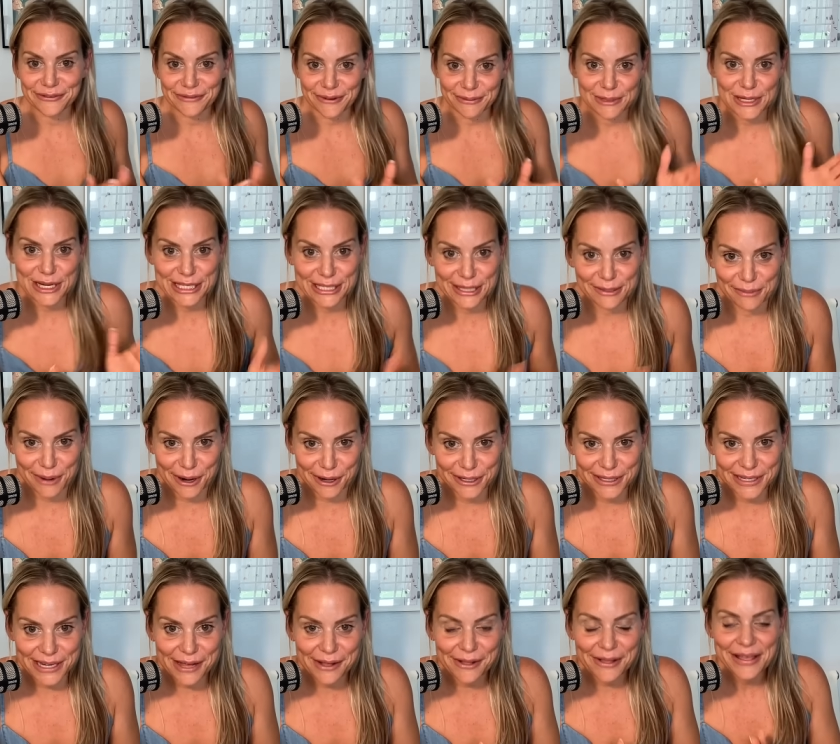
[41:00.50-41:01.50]
from Justin
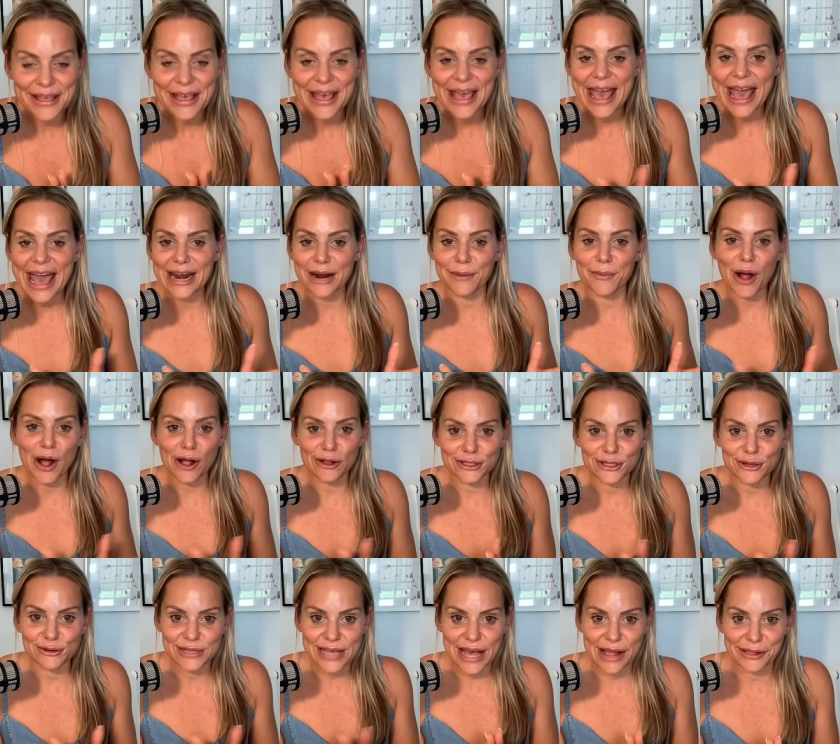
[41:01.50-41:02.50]
Martindale, and I'm
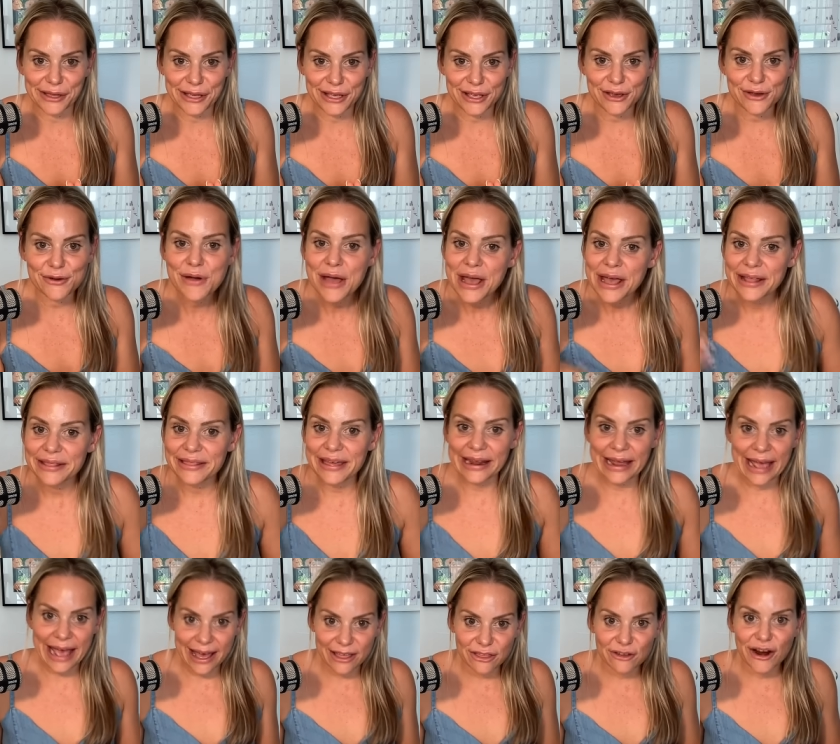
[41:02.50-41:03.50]
also telling you that
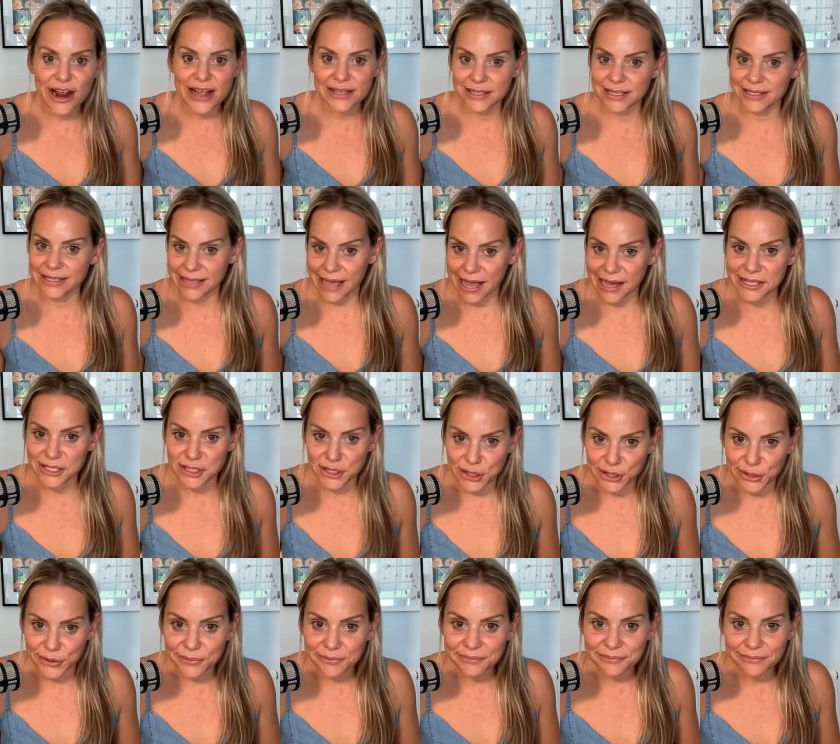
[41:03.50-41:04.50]
Heather has a side
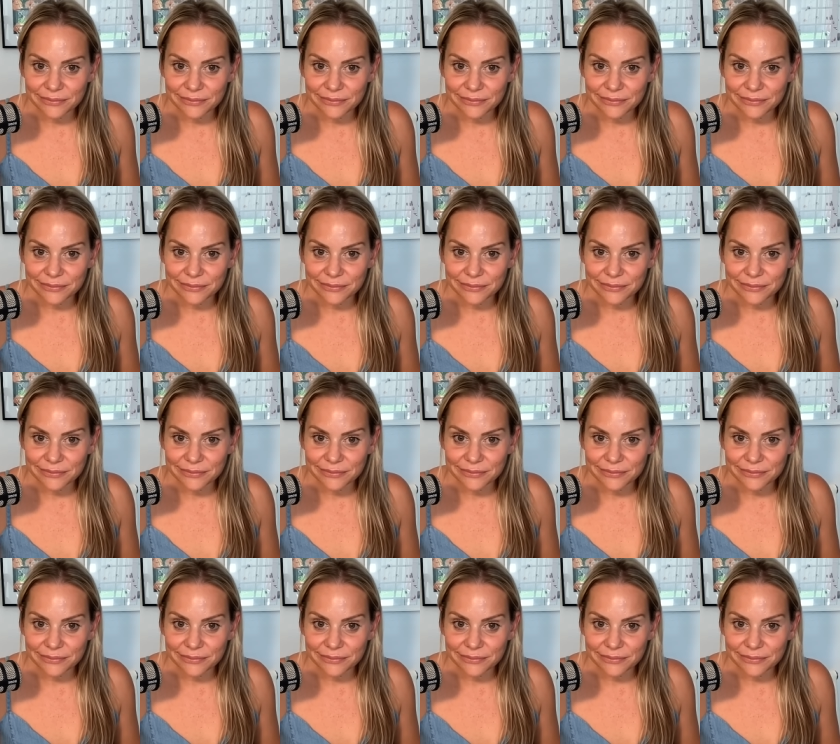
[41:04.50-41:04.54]
too.